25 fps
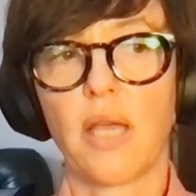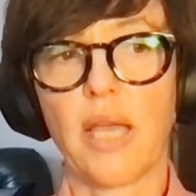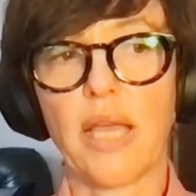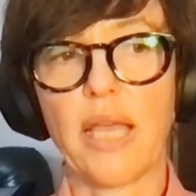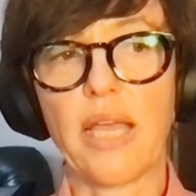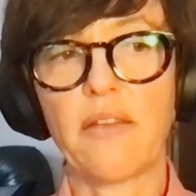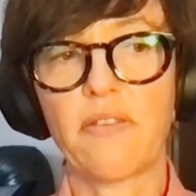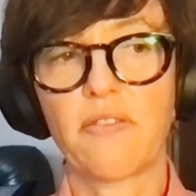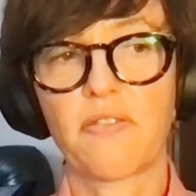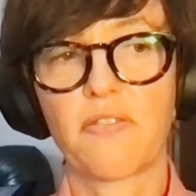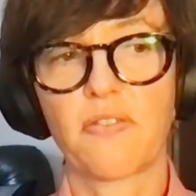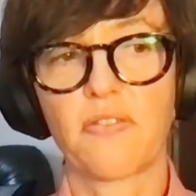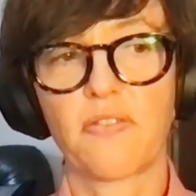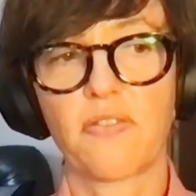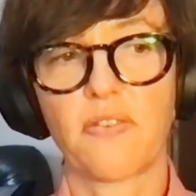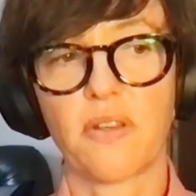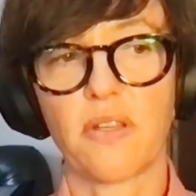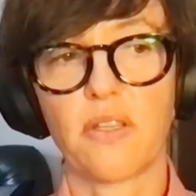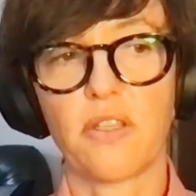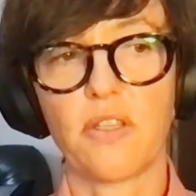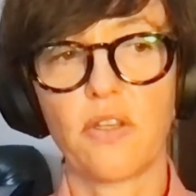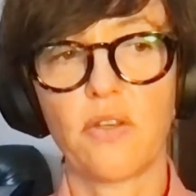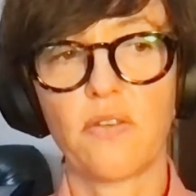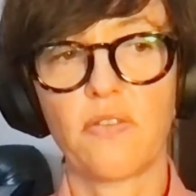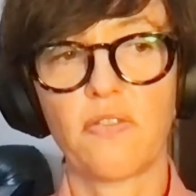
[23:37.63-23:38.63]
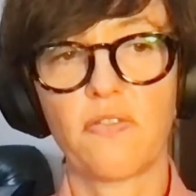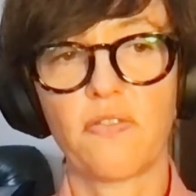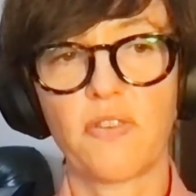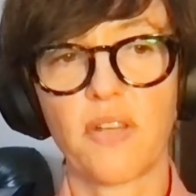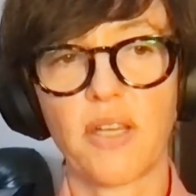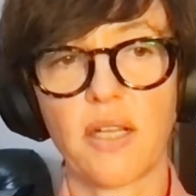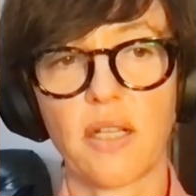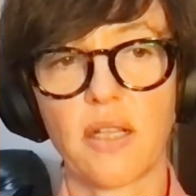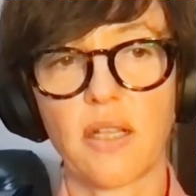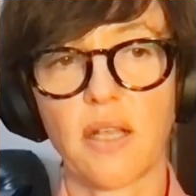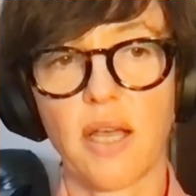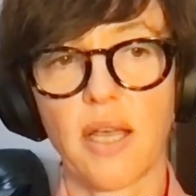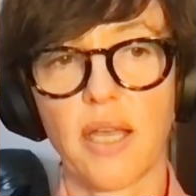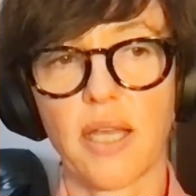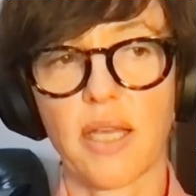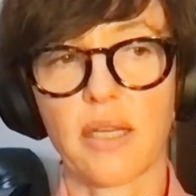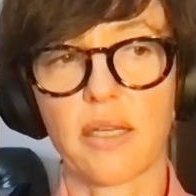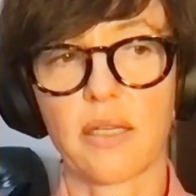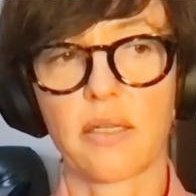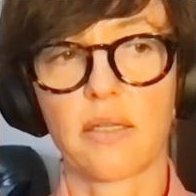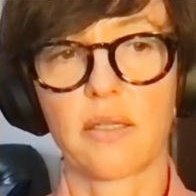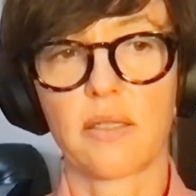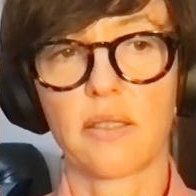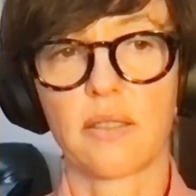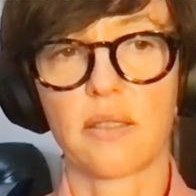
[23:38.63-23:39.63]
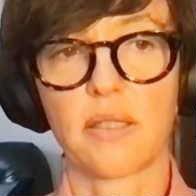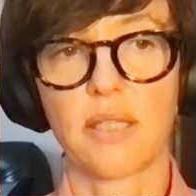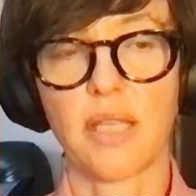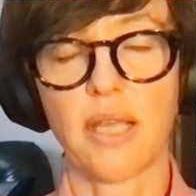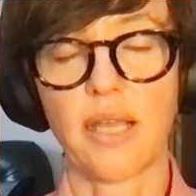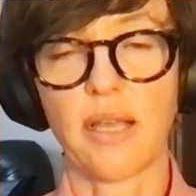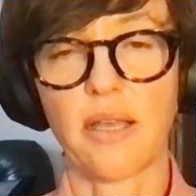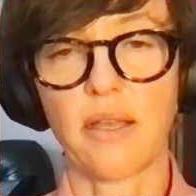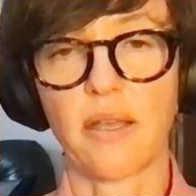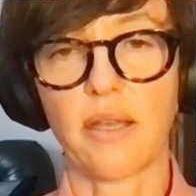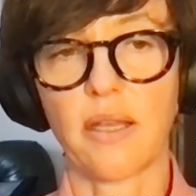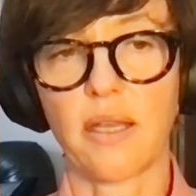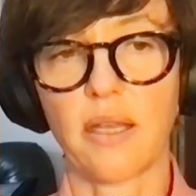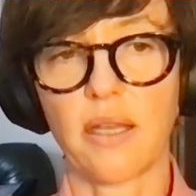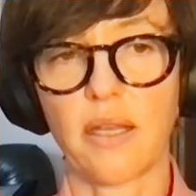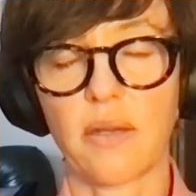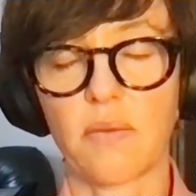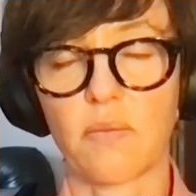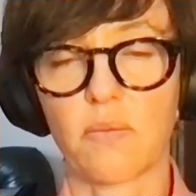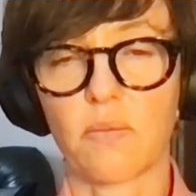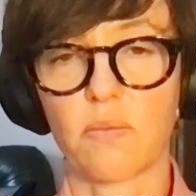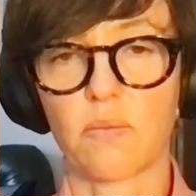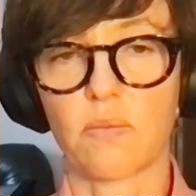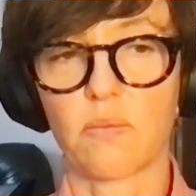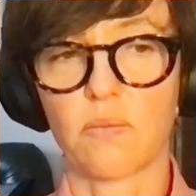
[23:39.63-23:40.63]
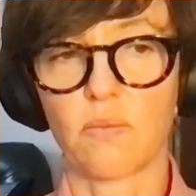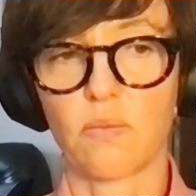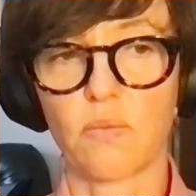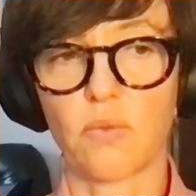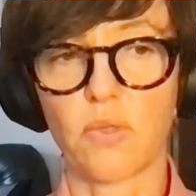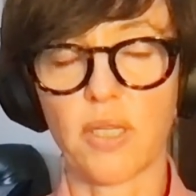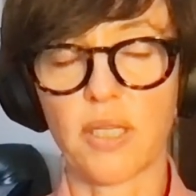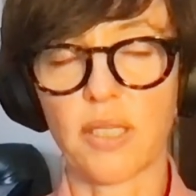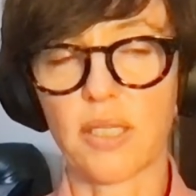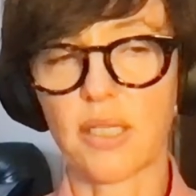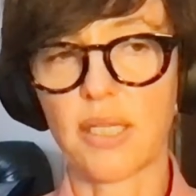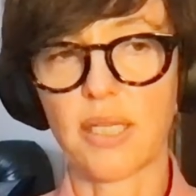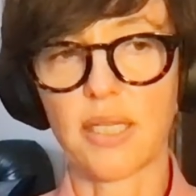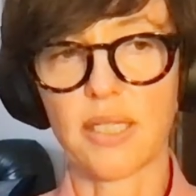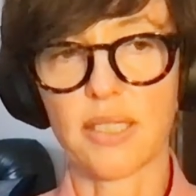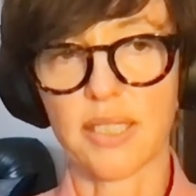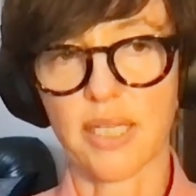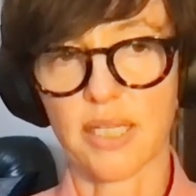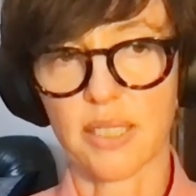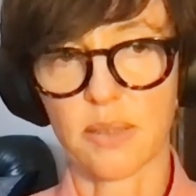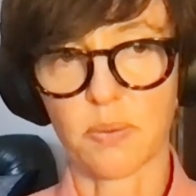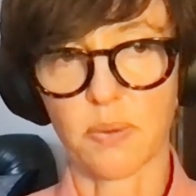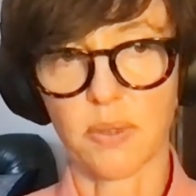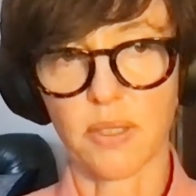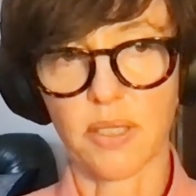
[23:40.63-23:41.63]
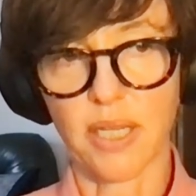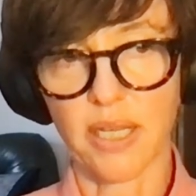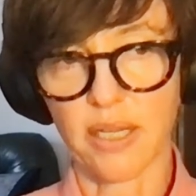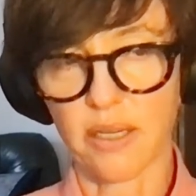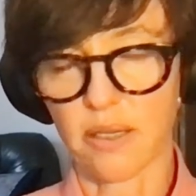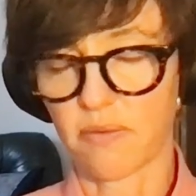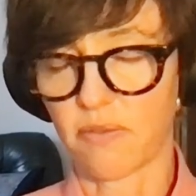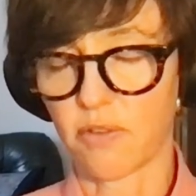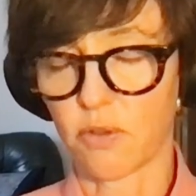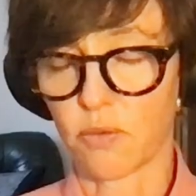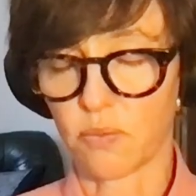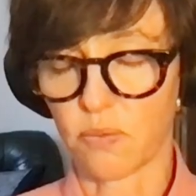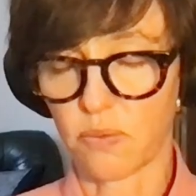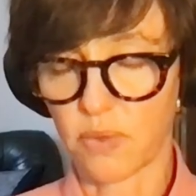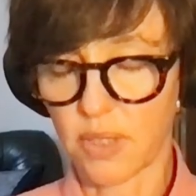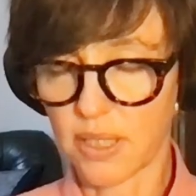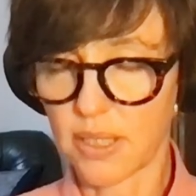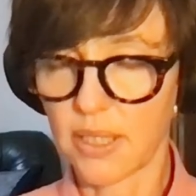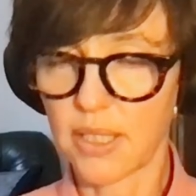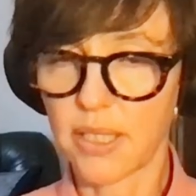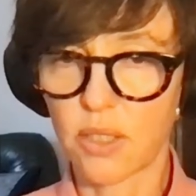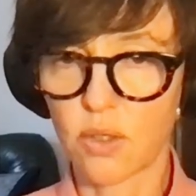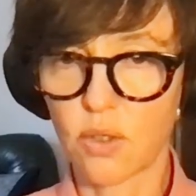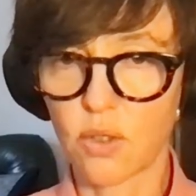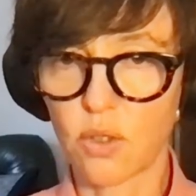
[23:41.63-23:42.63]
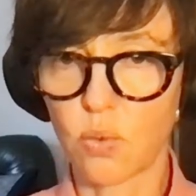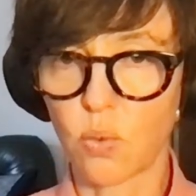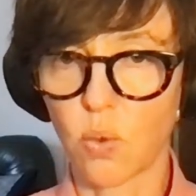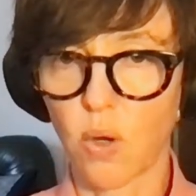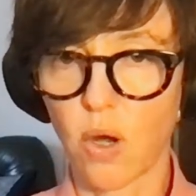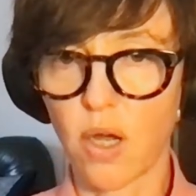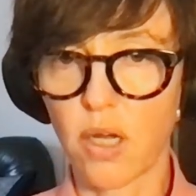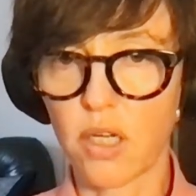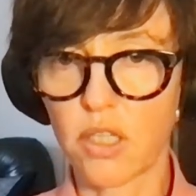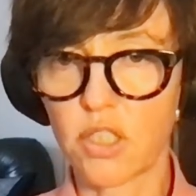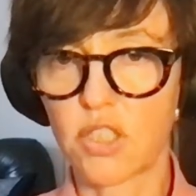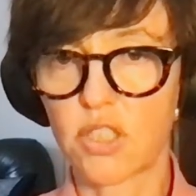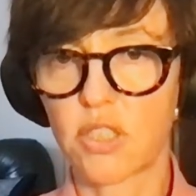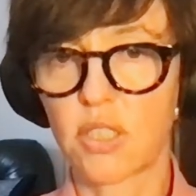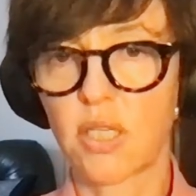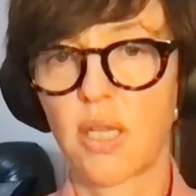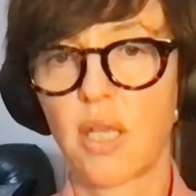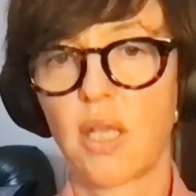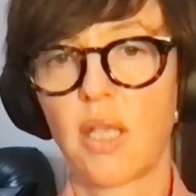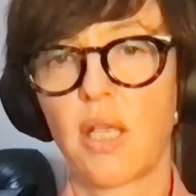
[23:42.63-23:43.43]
If you feel like they're really in desperate need of a really good wash,